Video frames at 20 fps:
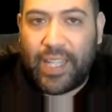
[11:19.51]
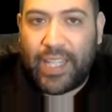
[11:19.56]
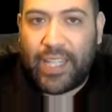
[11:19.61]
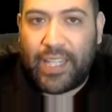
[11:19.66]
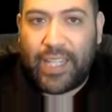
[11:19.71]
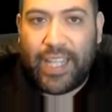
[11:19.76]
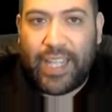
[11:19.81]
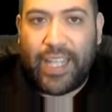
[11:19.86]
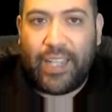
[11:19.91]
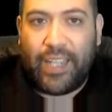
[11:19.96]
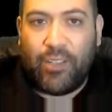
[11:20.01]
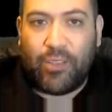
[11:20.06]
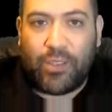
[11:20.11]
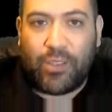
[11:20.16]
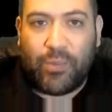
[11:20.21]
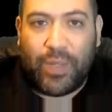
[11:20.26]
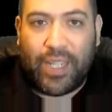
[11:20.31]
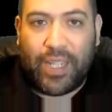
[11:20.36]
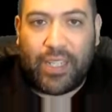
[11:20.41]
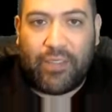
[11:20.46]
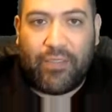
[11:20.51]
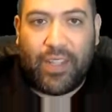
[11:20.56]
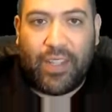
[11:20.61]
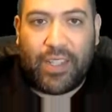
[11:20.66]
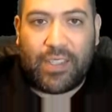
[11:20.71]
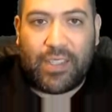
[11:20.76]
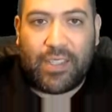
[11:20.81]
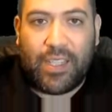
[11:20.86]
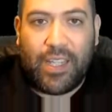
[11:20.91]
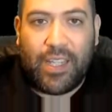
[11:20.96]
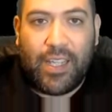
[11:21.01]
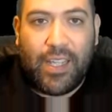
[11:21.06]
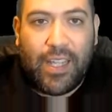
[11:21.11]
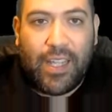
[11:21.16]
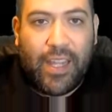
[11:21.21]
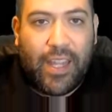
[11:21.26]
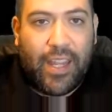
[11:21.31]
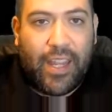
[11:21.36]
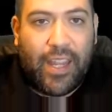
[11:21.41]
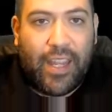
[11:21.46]
get the heals and we get defense.
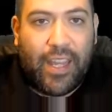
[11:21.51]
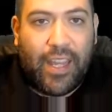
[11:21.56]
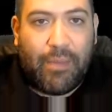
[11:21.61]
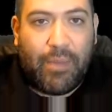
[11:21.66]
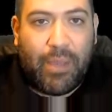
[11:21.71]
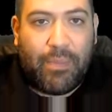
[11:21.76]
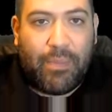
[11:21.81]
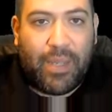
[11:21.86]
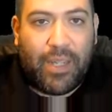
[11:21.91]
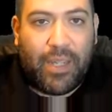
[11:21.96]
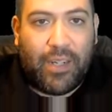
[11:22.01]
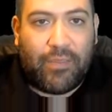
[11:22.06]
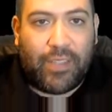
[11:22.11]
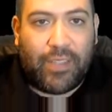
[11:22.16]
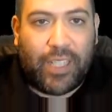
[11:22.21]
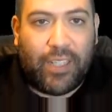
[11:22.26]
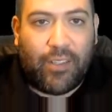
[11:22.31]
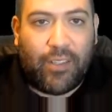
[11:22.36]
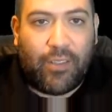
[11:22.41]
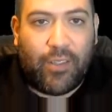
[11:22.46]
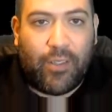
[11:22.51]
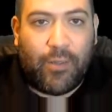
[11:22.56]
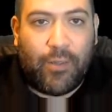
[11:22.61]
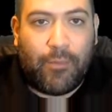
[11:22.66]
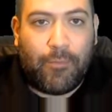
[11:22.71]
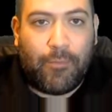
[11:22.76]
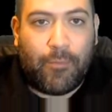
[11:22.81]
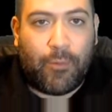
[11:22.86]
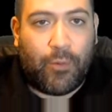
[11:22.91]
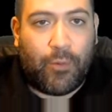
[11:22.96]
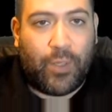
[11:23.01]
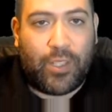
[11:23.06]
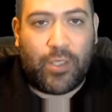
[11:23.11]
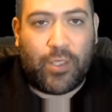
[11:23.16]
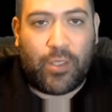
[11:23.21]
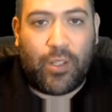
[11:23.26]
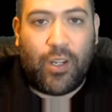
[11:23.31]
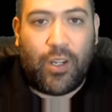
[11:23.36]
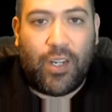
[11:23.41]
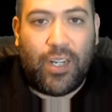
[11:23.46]
That might be enough to kill her though, which
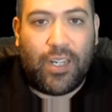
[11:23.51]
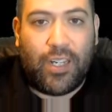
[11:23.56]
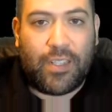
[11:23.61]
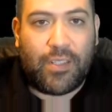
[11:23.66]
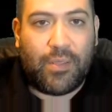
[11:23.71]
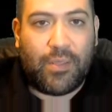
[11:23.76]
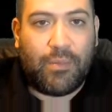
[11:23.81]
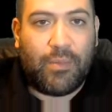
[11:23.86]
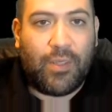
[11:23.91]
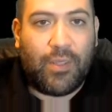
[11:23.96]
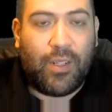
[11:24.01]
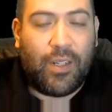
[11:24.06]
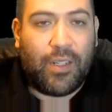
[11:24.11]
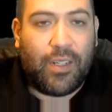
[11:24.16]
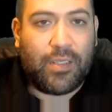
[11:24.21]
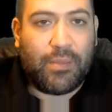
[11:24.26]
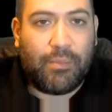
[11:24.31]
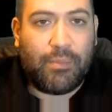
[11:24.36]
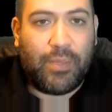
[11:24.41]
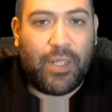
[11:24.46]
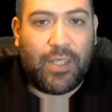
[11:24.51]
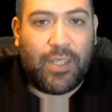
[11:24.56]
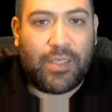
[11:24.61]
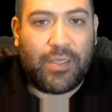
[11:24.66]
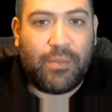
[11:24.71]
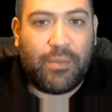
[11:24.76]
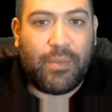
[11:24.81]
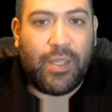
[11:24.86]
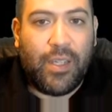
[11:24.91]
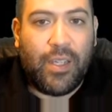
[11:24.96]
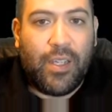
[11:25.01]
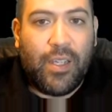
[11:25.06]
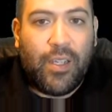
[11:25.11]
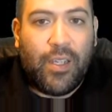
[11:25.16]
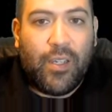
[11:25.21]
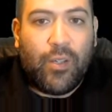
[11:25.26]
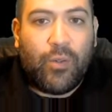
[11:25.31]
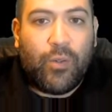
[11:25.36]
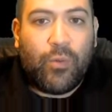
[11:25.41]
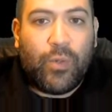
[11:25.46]
is awesome. Awesome possum.
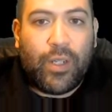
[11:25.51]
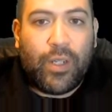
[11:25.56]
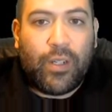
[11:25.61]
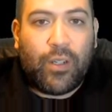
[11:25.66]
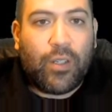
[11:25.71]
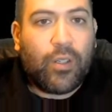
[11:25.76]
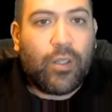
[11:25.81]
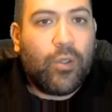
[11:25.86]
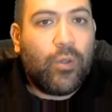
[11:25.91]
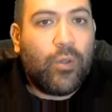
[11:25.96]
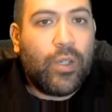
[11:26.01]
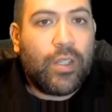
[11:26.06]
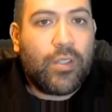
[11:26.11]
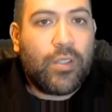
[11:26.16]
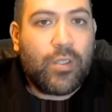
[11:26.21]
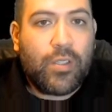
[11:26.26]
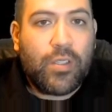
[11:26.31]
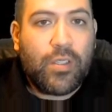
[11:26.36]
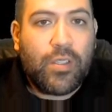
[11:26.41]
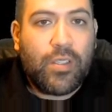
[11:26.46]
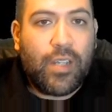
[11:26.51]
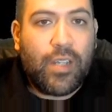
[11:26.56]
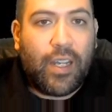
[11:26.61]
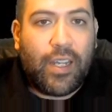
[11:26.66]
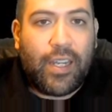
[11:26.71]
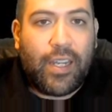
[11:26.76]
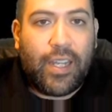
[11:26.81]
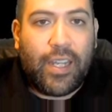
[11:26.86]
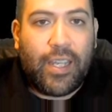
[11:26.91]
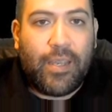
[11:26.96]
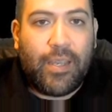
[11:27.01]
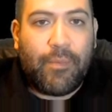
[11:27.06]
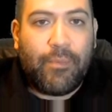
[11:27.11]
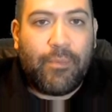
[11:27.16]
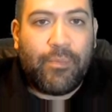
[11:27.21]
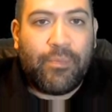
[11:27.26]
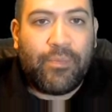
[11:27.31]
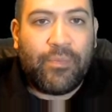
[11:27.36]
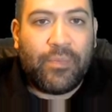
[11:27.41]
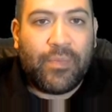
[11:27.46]
We are going to stun
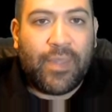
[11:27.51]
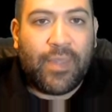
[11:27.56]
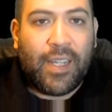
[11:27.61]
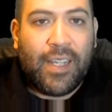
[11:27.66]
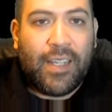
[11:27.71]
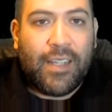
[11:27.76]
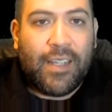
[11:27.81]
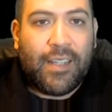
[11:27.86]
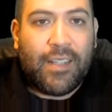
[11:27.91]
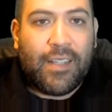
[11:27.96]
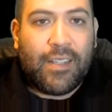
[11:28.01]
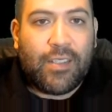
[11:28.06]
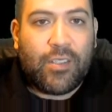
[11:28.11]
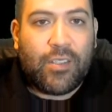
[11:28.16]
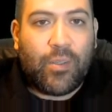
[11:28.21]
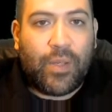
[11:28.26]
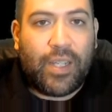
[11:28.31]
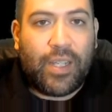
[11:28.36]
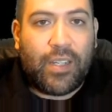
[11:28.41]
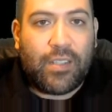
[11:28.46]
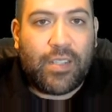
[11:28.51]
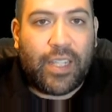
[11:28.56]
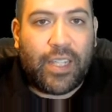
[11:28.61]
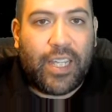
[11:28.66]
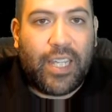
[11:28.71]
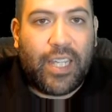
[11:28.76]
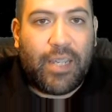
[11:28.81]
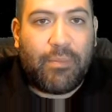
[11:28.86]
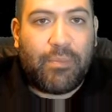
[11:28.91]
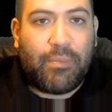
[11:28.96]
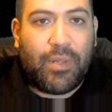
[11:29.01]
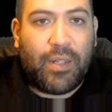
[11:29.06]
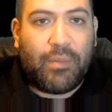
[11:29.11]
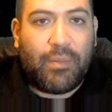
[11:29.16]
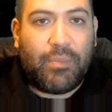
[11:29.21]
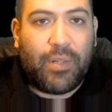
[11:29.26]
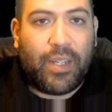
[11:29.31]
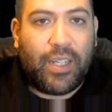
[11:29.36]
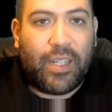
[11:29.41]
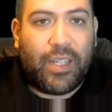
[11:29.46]
him so he doesn't keep
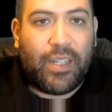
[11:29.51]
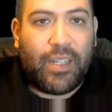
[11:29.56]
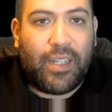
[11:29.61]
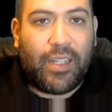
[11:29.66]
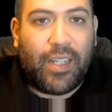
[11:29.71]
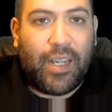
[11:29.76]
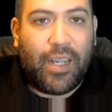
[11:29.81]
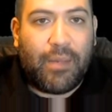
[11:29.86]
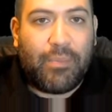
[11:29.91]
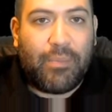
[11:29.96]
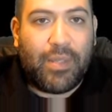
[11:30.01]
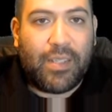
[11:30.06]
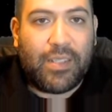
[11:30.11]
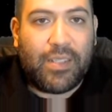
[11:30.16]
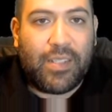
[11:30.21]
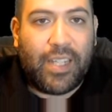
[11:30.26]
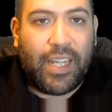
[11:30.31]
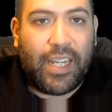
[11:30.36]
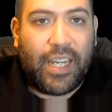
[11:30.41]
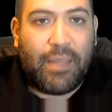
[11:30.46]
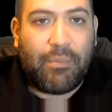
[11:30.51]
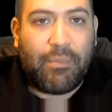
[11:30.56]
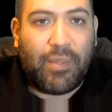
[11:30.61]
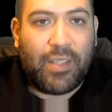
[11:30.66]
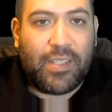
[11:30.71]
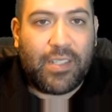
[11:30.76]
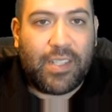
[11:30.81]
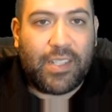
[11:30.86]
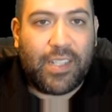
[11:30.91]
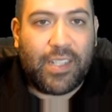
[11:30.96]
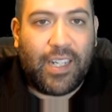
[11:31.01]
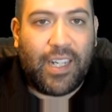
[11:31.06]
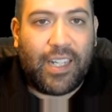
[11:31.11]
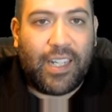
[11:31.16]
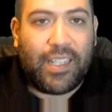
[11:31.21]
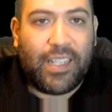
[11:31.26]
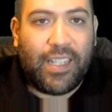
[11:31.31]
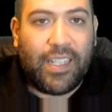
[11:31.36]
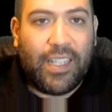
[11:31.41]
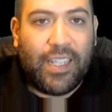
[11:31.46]
putting up his thingy. Plus he's
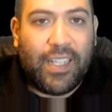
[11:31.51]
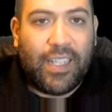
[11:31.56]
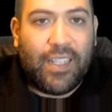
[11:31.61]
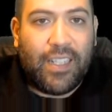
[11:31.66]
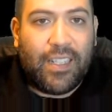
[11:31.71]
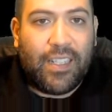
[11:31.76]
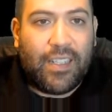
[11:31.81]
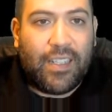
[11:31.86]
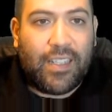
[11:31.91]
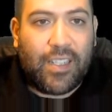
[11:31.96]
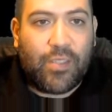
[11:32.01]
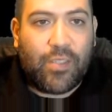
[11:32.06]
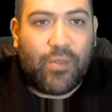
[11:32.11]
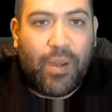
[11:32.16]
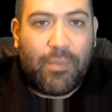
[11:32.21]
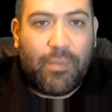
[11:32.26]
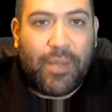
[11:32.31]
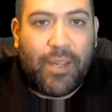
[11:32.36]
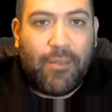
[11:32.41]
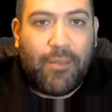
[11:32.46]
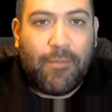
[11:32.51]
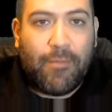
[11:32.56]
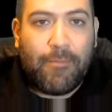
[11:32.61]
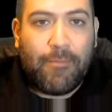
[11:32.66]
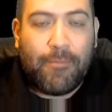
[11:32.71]
got disrupt now.